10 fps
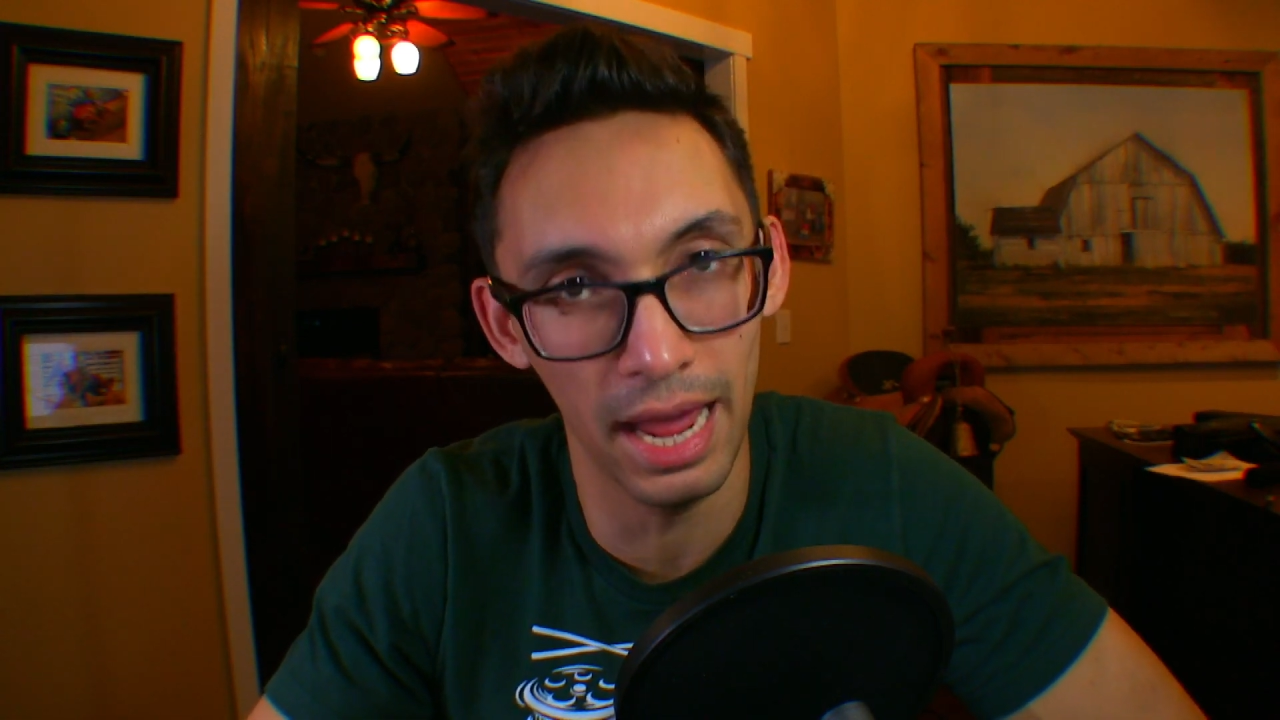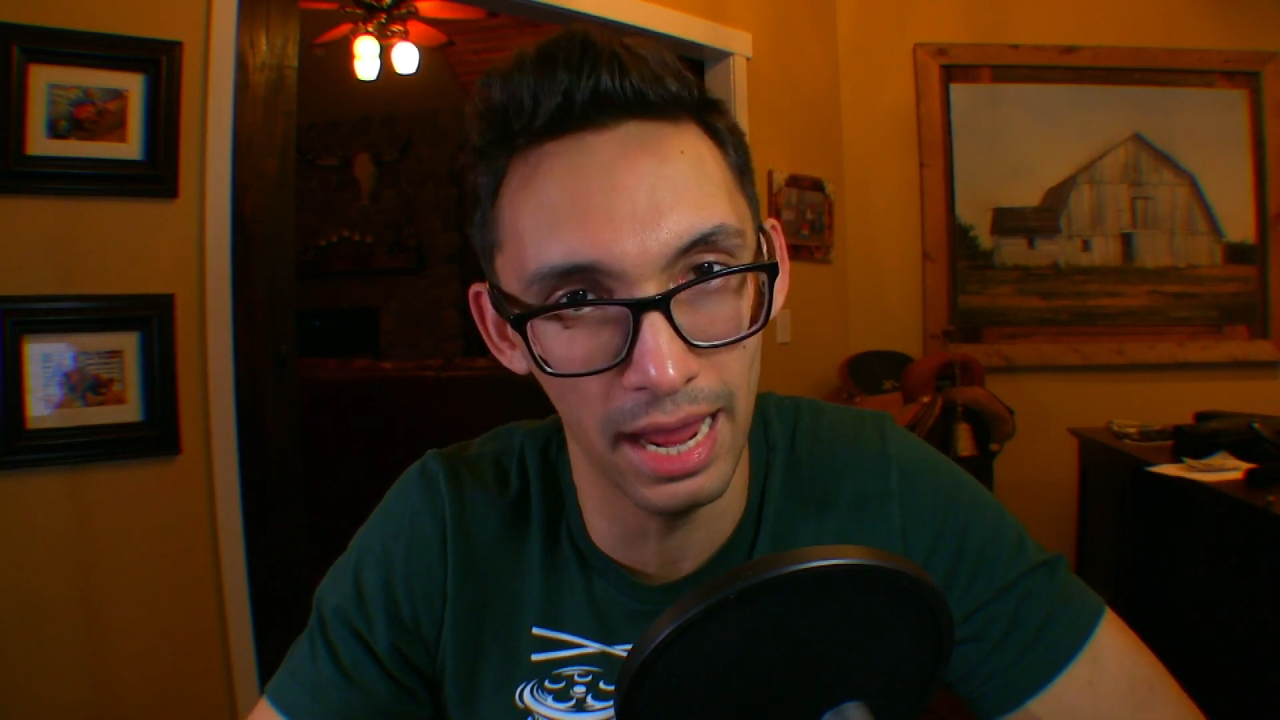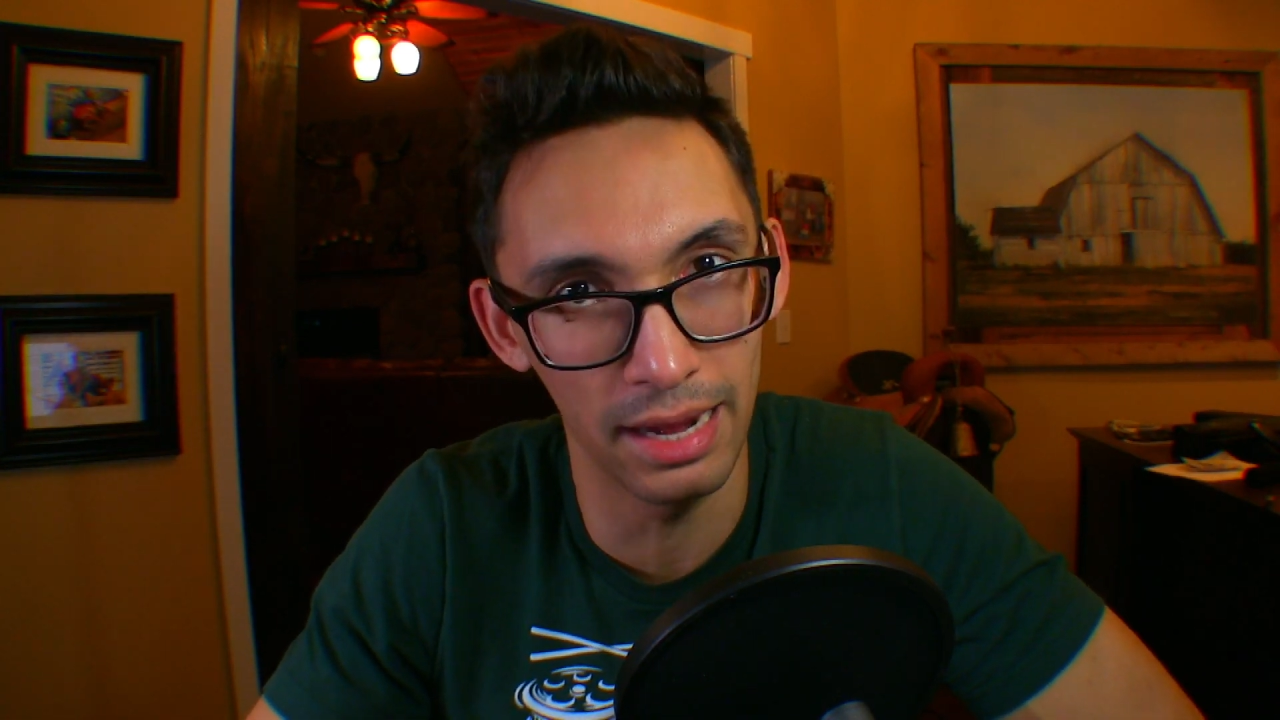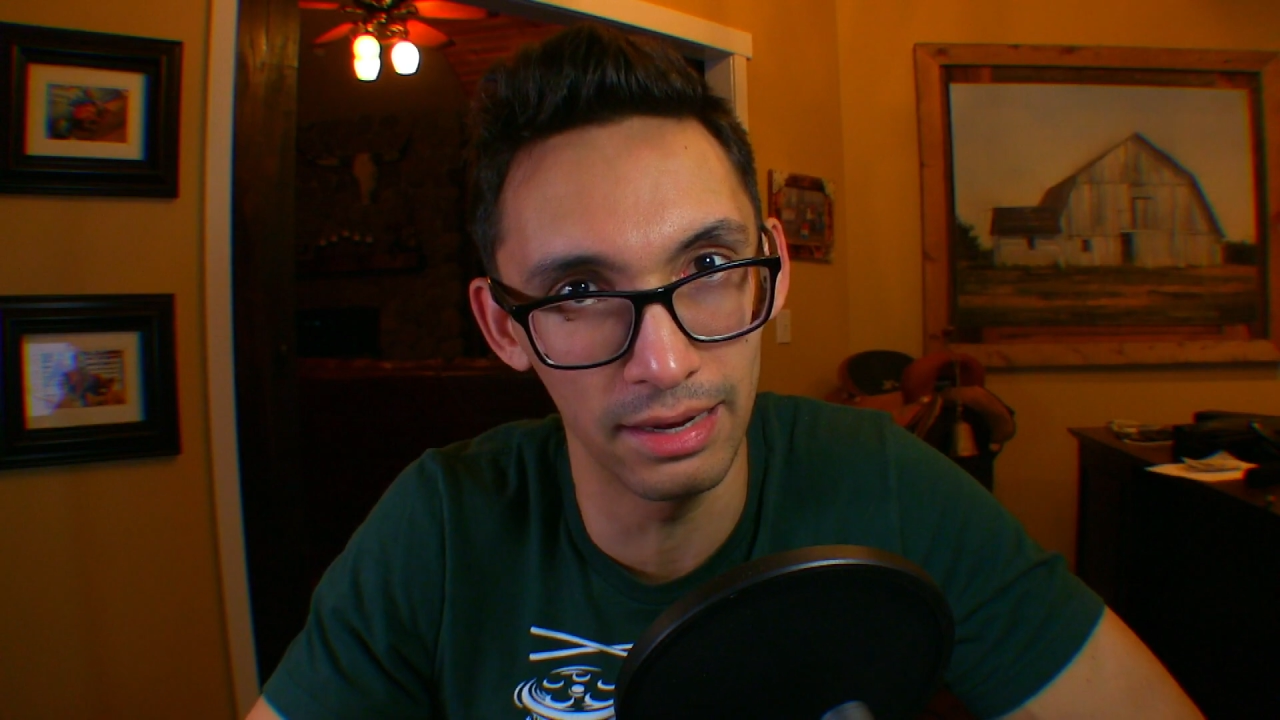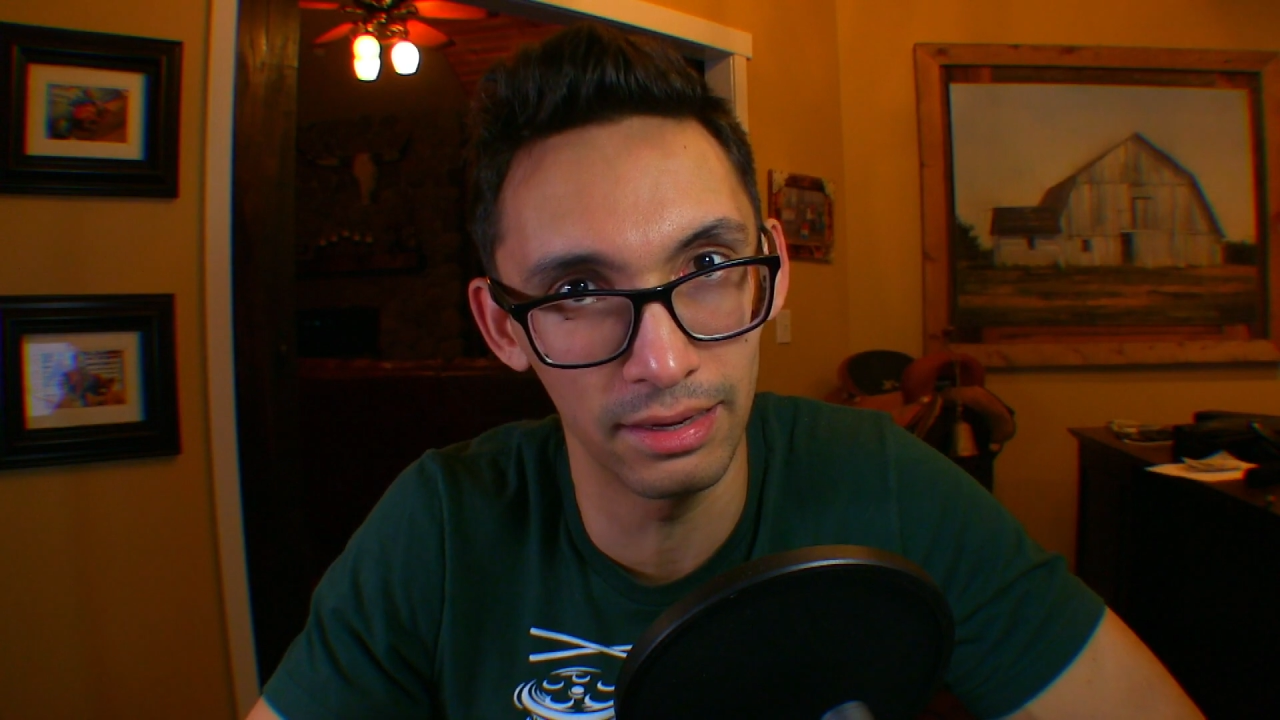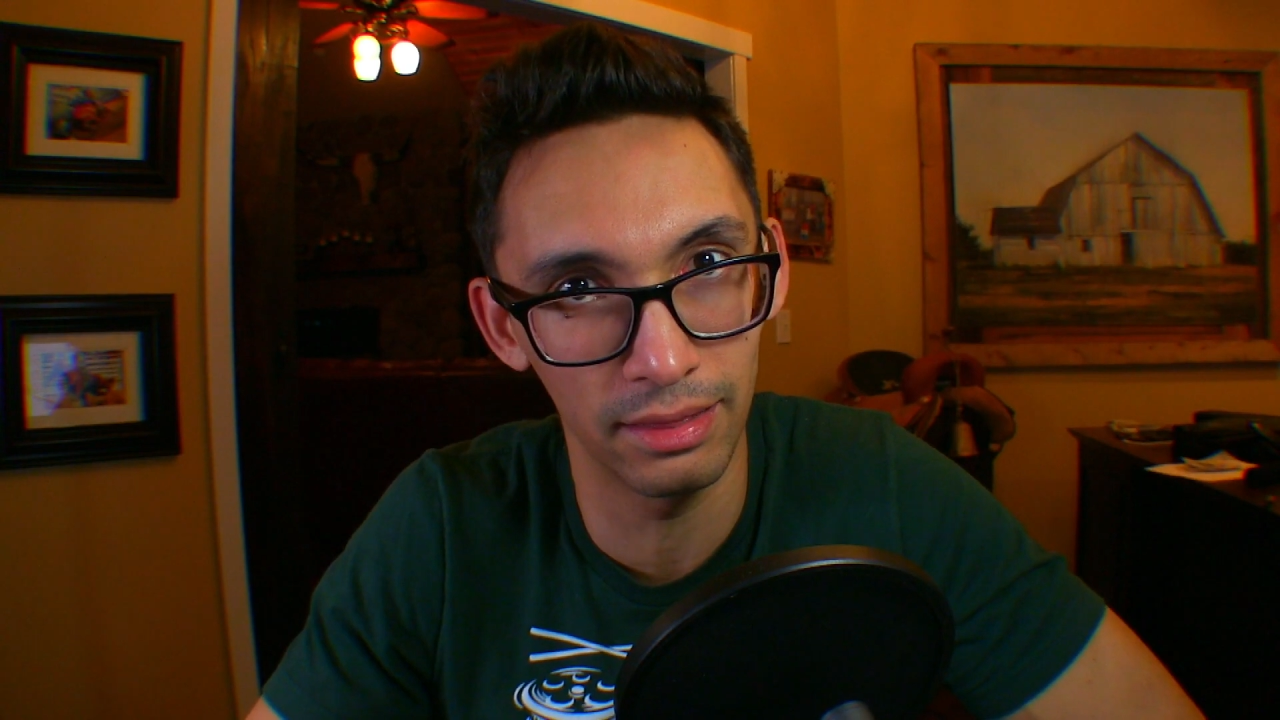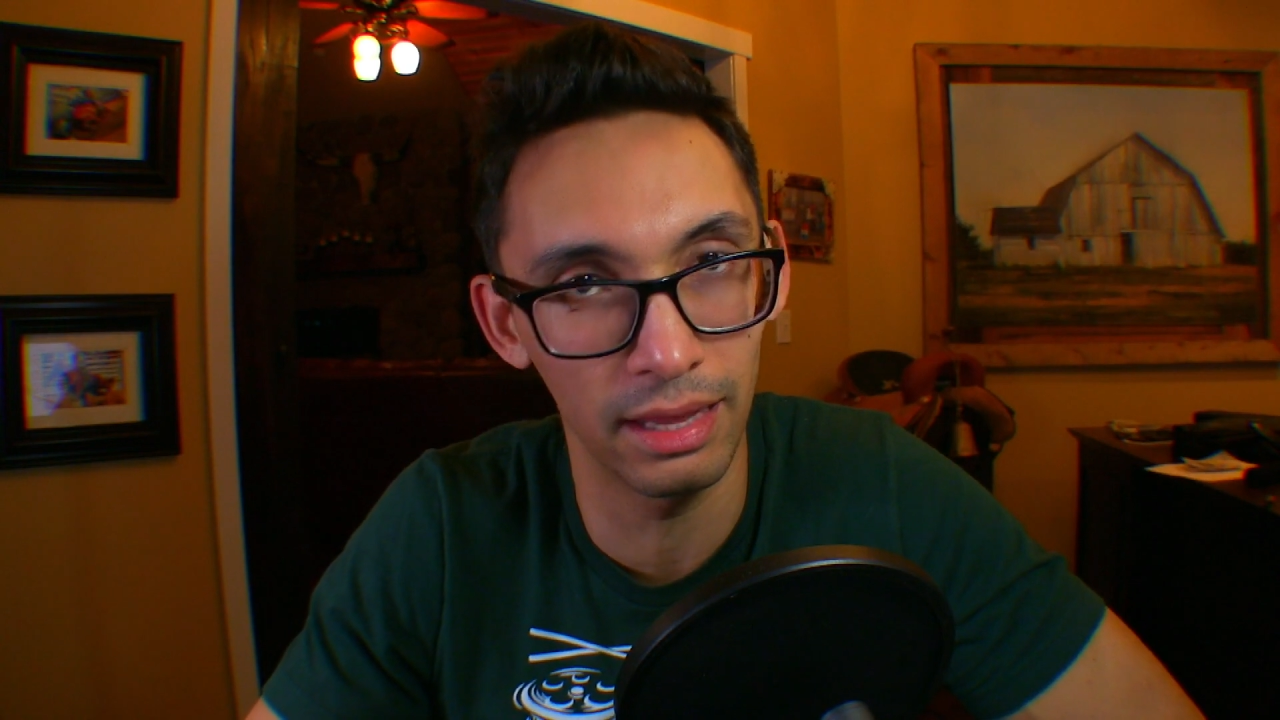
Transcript: end,